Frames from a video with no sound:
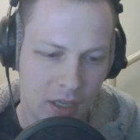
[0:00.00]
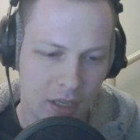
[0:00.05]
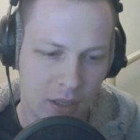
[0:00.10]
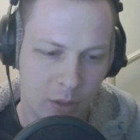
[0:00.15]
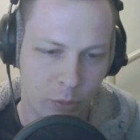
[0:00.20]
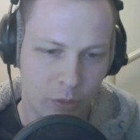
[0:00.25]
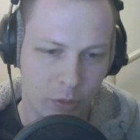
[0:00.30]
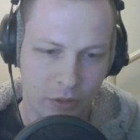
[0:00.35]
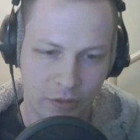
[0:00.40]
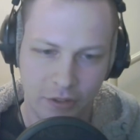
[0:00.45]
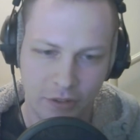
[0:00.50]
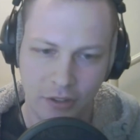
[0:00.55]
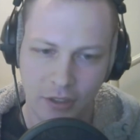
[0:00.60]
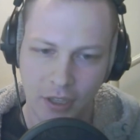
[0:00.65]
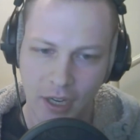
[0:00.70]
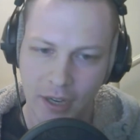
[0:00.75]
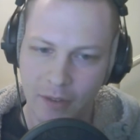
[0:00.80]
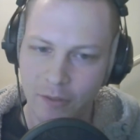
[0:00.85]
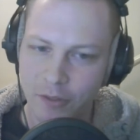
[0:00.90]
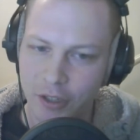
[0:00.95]
which
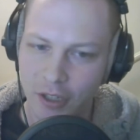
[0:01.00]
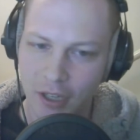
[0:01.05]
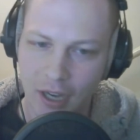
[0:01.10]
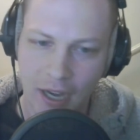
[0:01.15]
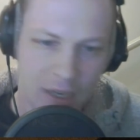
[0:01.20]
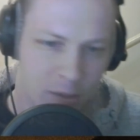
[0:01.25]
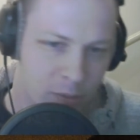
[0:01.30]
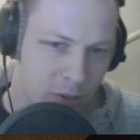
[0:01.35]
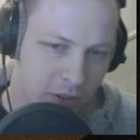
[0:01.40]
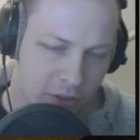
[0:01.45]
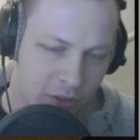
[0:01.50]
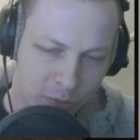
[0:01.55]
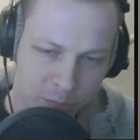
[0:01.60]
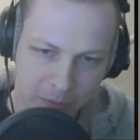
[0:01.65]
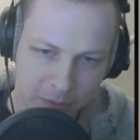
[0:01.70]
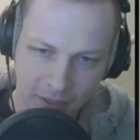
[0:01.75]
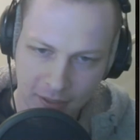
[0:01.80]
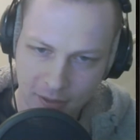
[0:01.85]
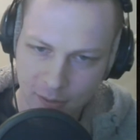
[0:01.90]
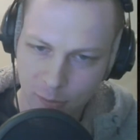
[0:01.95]
I'm sure anyone who's
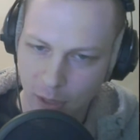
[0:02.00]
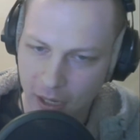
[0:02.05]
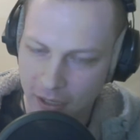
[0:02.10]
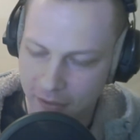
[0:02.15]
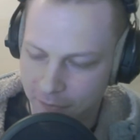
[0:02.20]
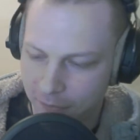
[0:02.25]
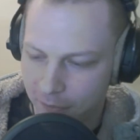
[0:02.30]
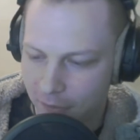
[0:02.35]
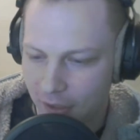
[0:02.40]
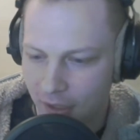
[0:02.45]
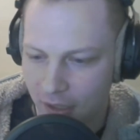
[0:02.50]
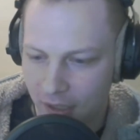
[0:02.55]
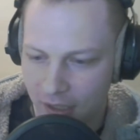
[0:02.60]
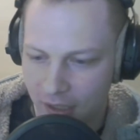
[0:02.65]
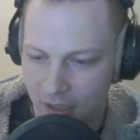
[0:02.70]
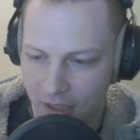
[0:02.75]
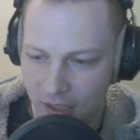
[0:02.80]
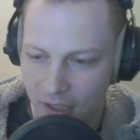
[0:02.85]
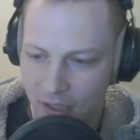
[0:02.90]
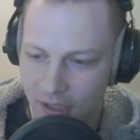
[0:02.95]
played Gwent for
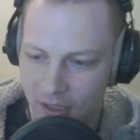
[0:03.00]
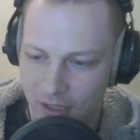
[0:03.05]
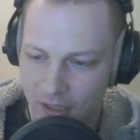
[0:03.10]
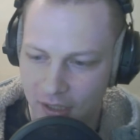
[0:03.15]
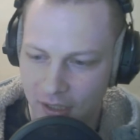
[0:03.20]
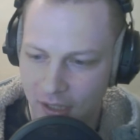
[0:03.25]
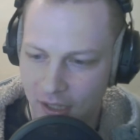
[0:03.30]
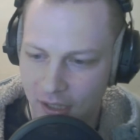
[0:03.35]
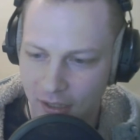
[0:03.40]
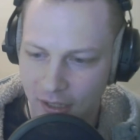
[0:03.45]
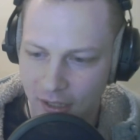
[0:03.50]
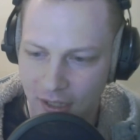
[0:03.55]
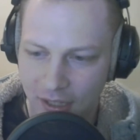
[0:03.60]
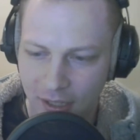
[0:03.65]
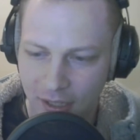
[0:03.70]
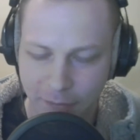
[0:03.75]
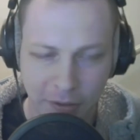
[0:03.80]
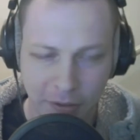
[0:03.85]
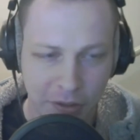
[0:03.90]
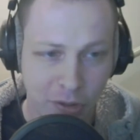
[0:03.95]

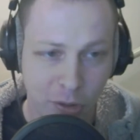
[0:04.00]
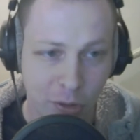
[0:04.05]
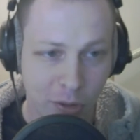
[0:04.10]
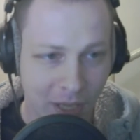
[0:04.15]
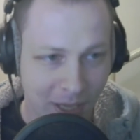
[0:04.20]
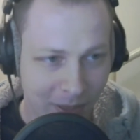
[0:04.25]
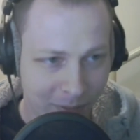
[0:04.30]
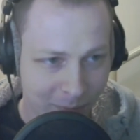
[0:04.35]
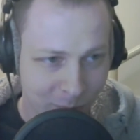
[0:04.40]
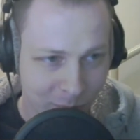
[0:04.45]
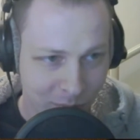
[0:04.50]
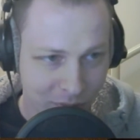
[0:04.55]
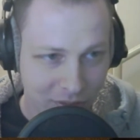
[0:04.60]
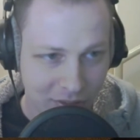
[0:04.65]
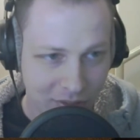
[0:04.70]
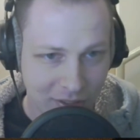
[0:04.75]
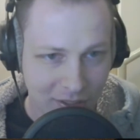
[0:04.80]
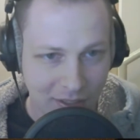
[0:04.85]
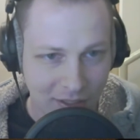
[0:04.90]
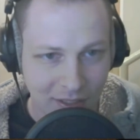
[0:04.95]
even 2
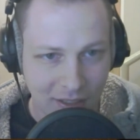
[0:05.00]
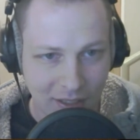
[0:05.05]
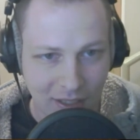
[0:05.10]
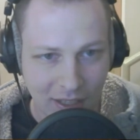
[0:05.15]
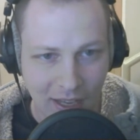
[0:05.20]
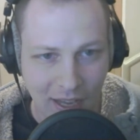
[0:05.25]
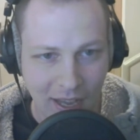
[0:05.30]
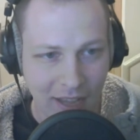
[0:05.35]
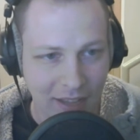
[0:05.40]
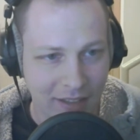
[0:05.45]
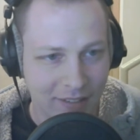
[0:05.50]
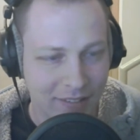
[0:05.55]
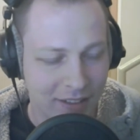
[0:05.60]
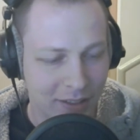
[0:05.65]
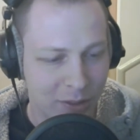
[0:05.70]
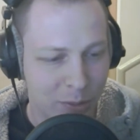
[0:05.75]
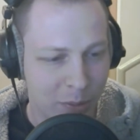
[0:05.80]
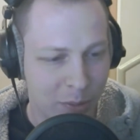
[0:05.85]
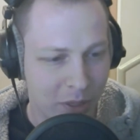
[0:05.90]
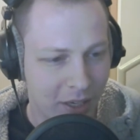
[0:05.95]
games has
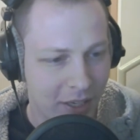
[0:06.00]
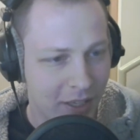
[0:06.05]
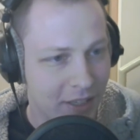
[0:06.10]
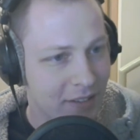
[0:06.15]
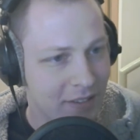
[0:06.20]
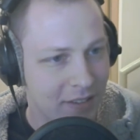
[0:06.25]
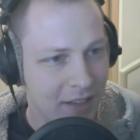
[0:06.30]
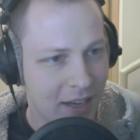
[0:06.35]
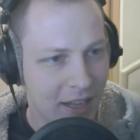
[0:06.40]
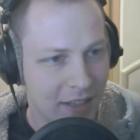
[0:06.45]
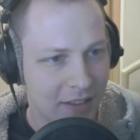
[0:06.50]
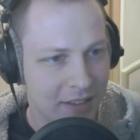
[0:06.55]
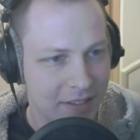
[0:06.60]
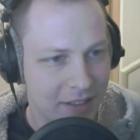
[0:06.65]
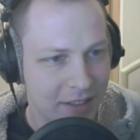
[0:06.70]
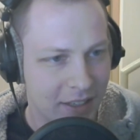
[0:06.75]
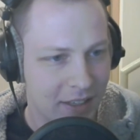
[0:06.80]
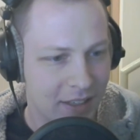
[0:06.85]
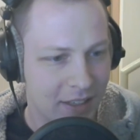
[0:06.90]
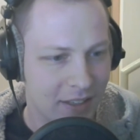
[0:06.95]
experienced, and the
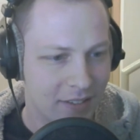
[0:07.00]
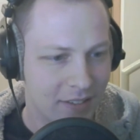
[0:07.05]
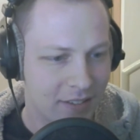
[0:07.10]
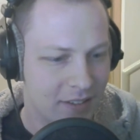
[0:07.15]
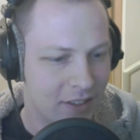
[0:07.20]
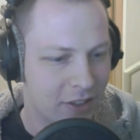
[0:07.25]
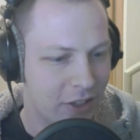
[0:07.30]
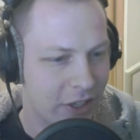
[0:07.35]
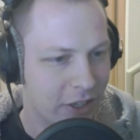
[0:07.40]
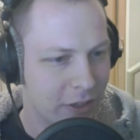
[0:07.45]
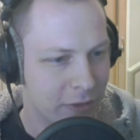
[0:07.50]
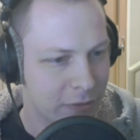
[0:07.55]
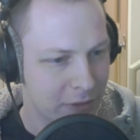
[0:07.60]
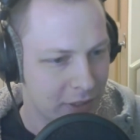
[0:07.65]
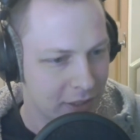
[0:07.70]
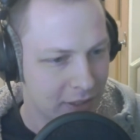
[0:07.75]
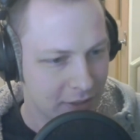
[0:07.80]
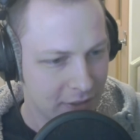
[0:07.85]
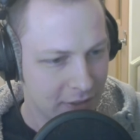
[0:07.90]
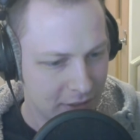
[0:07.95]
second is
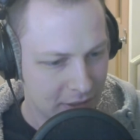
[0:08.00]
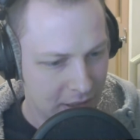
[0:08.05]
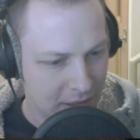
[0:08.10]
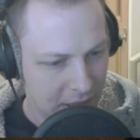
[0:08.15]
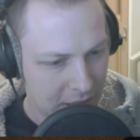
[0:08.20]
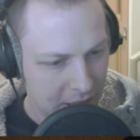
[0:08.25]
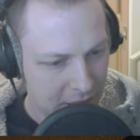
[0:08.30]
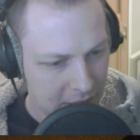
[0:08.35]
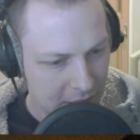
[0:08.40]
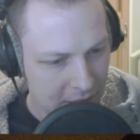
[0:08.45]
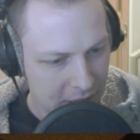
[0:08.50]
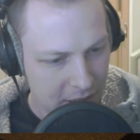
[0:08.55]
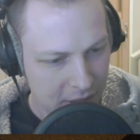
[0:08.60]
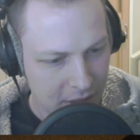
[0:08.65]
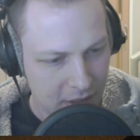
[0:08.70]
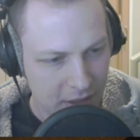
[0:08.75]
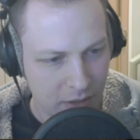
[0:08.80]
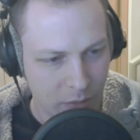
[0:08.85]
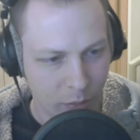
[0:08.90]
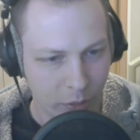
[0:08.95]
Nova,
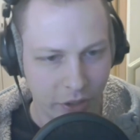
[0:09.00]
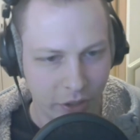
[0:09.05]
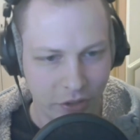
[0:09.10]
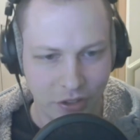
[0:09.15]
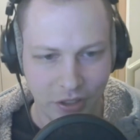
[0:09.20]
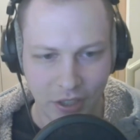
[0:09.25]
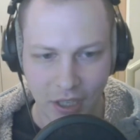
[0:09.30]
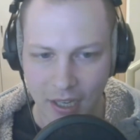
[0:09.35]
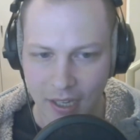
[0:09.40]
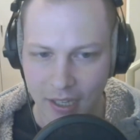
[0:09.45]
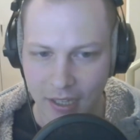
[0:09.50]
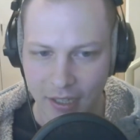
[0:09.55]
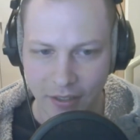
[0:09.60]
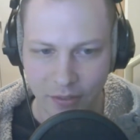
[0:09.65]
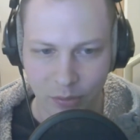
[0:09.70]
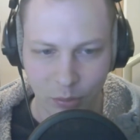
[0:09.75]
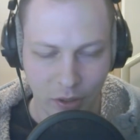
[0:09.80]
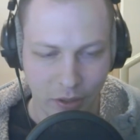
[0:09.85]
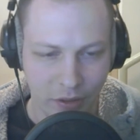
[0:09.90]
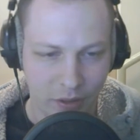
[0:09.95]
which
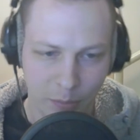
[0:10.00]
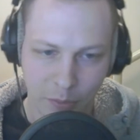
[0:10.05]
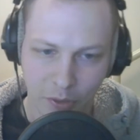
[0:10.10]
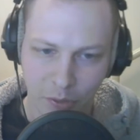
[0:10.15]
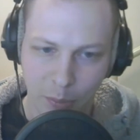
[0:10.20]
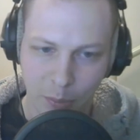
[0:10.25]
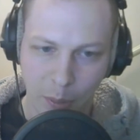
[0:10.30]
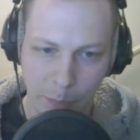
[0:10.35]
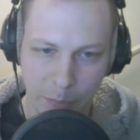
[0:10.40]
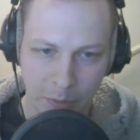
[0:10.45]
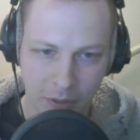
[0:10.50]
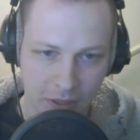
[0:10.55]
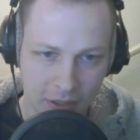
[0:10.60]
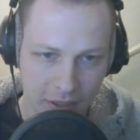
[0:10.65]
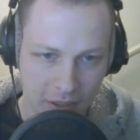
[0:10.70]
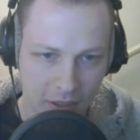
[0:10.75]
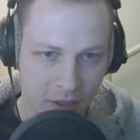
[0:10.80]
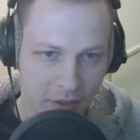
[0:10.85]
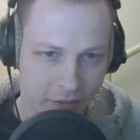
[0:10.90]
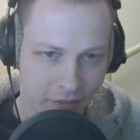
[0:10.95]
is one of the most popular
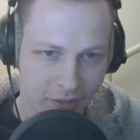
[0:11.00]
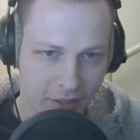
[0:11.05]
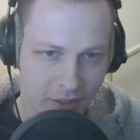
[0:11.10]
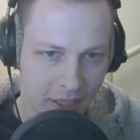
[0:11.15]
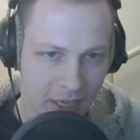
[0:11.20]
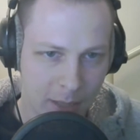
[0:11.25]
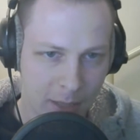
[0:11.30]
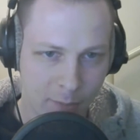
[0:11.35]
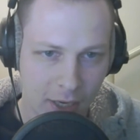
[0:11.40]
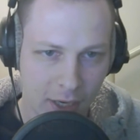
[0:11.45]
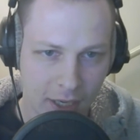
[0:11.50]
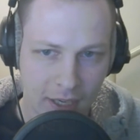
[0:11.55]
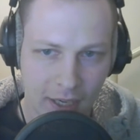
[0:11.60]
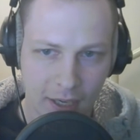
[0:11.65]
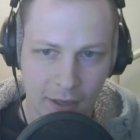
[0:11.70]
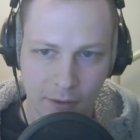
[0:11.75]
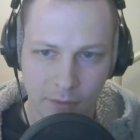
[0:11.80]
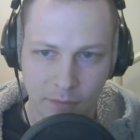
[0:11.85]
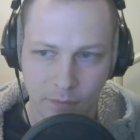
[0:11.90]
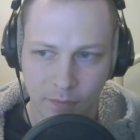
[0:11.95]
cards in the game right
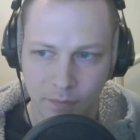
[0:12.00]
now.